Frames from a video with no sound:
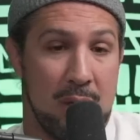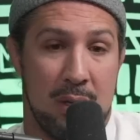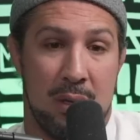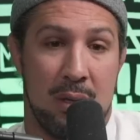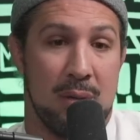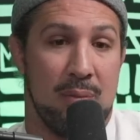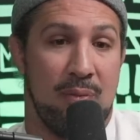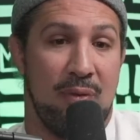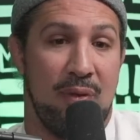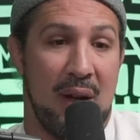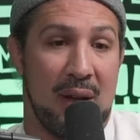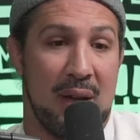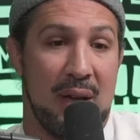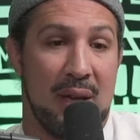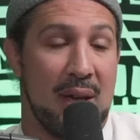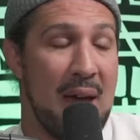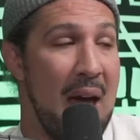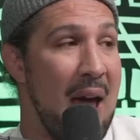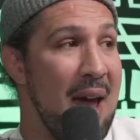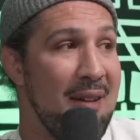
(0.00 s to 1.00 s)
He's a
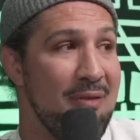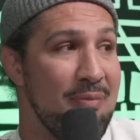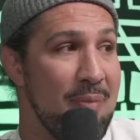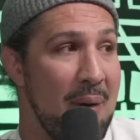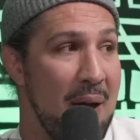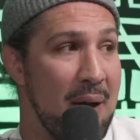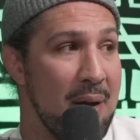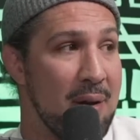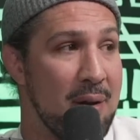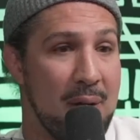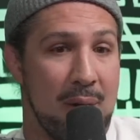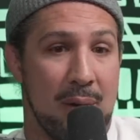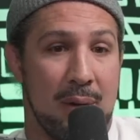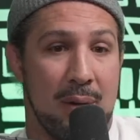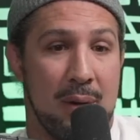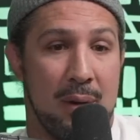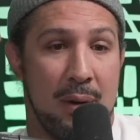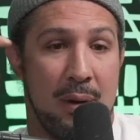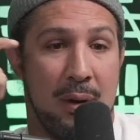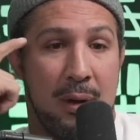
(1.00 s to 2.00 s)
fucking caveman, dude.
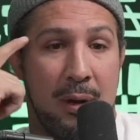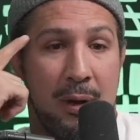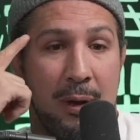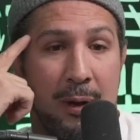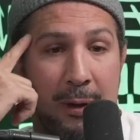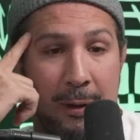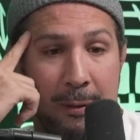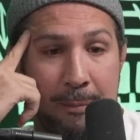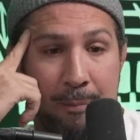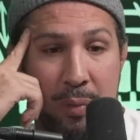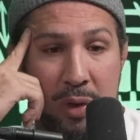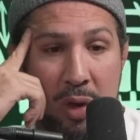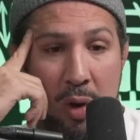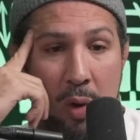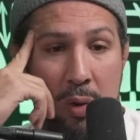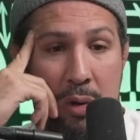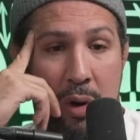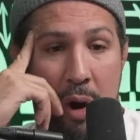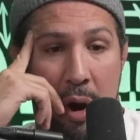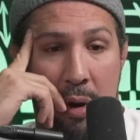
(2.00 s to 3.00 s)
But the
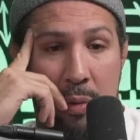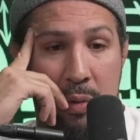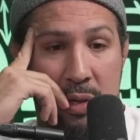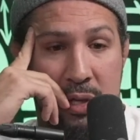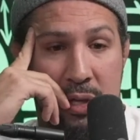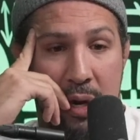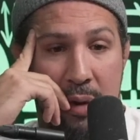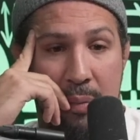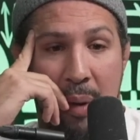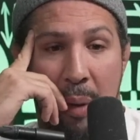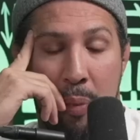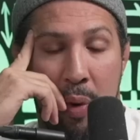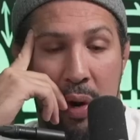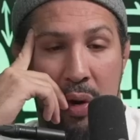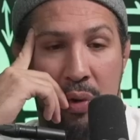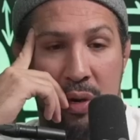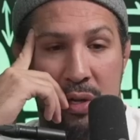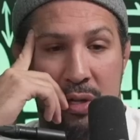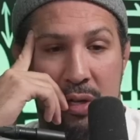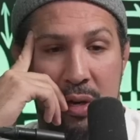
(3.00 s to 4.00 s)
whole card was good. My boy
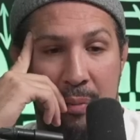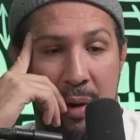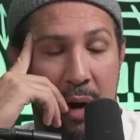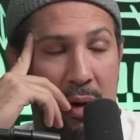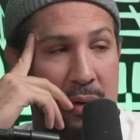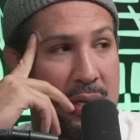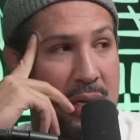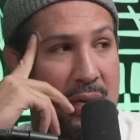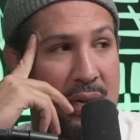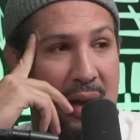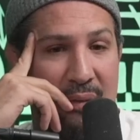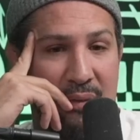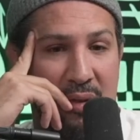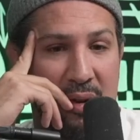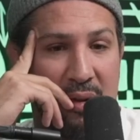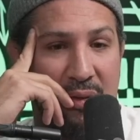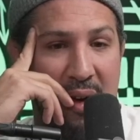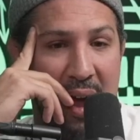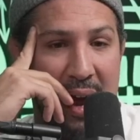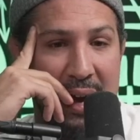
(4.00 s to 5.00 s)
Chris Camozzi,
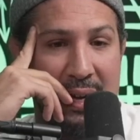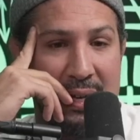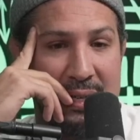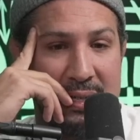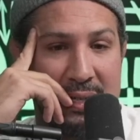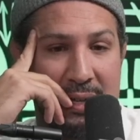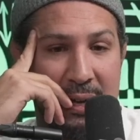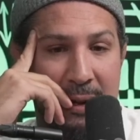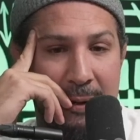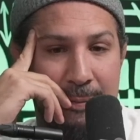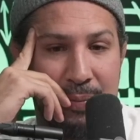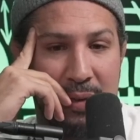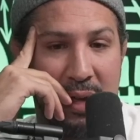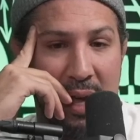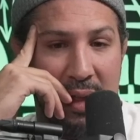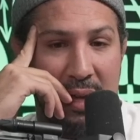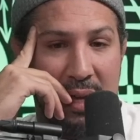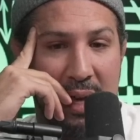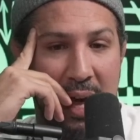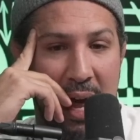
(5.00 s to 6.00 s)
Denver's finest,
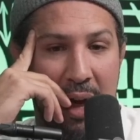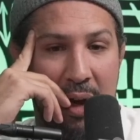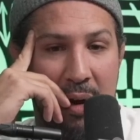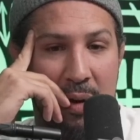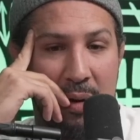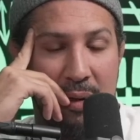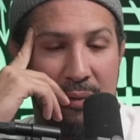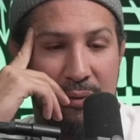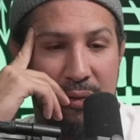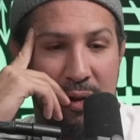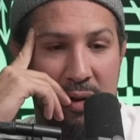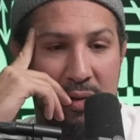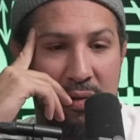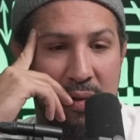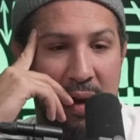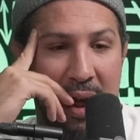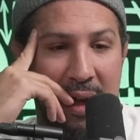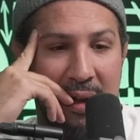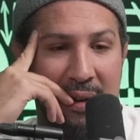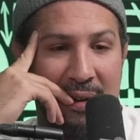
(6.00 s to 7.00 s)
got the KO in the first
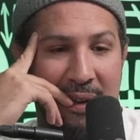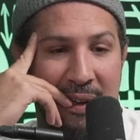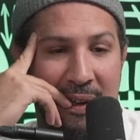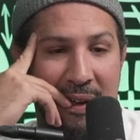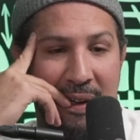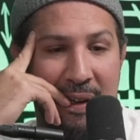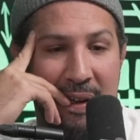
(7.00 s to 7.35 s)
round.